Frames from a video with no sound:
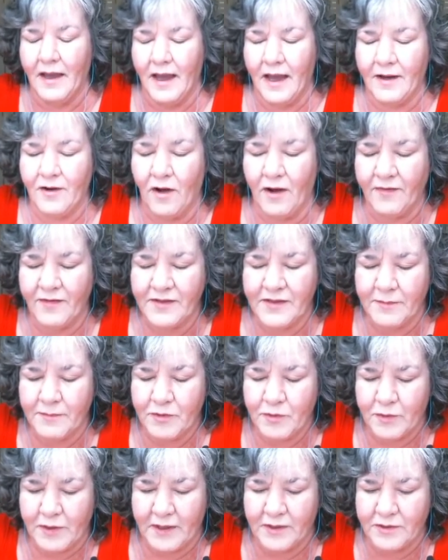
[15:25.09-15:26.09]
And
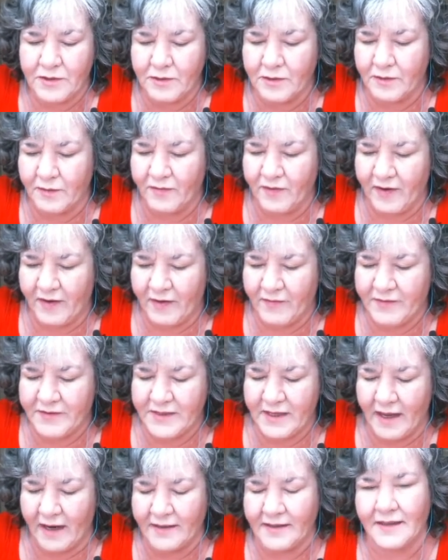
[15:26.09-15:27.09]
oftentimes what I do, if I have a
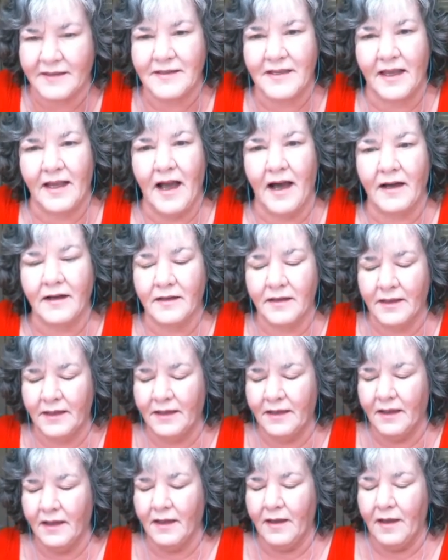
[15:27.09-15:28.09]
side that's like
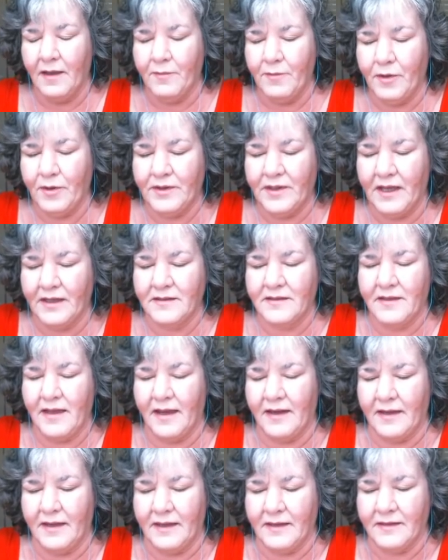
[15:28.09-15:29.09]
ugly, put that
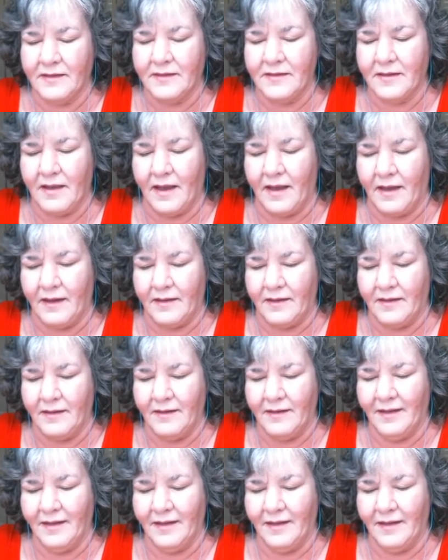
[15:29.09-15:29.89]
side inside.